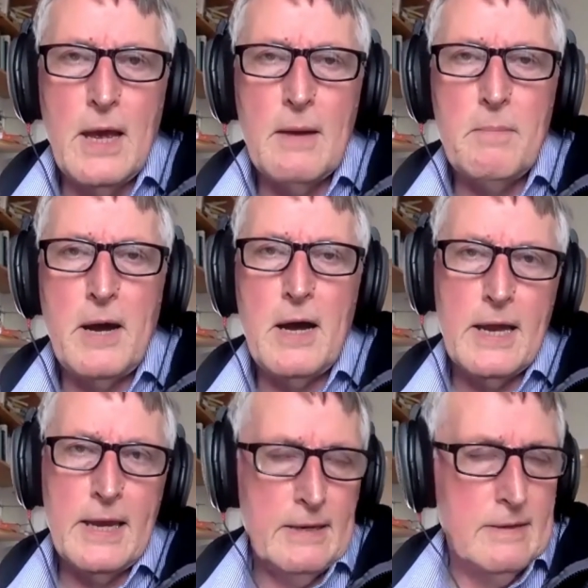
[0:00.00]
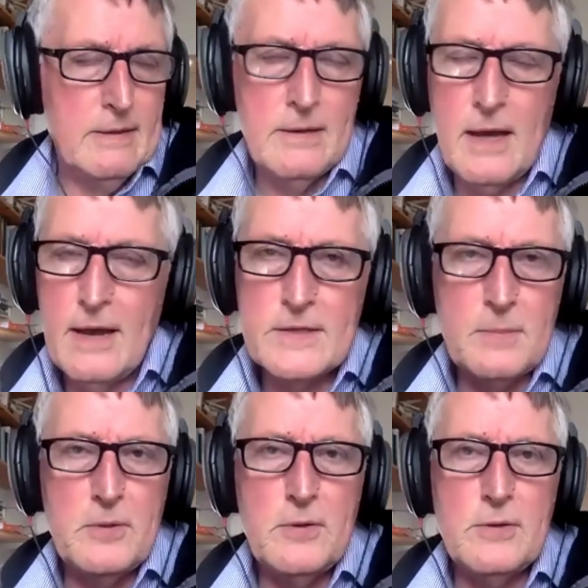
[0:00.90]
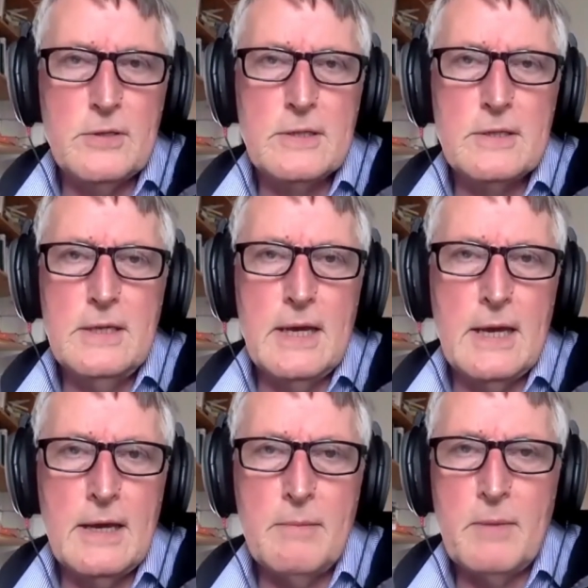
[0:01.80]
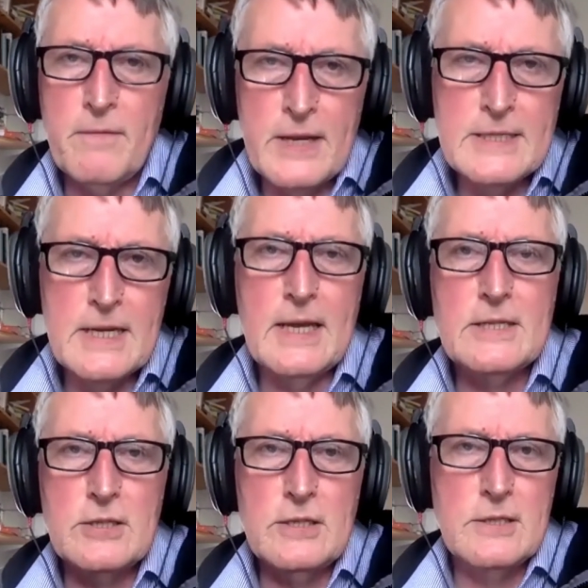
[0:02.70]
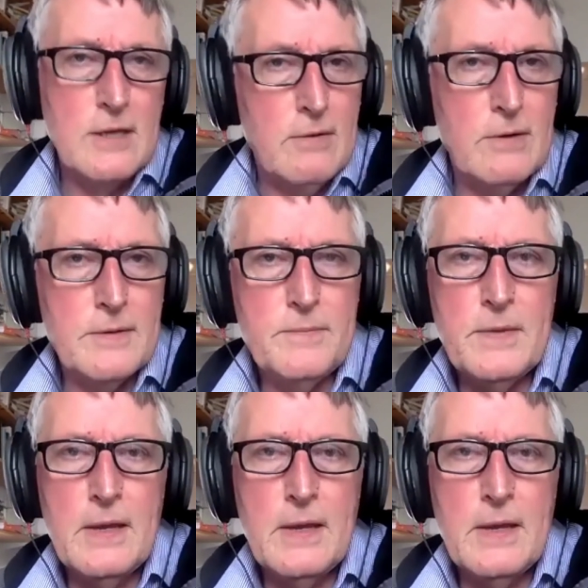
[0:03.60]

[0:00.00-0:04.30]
by life support, by ventilation and so on,